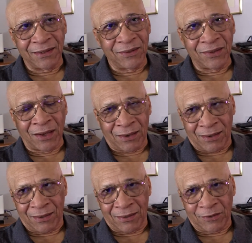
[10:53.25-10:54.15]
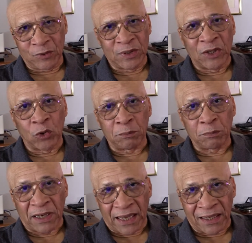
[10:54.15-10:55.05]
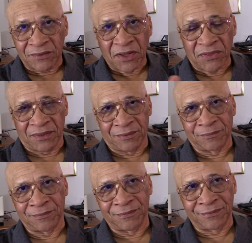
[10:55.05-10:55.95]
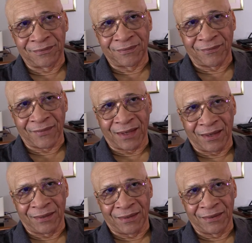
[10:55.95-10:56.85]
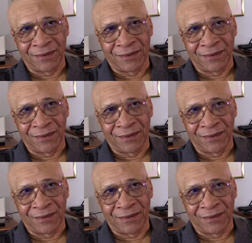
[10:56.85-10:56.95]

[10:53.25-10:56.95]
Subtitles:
They don't plan nothing. Okay.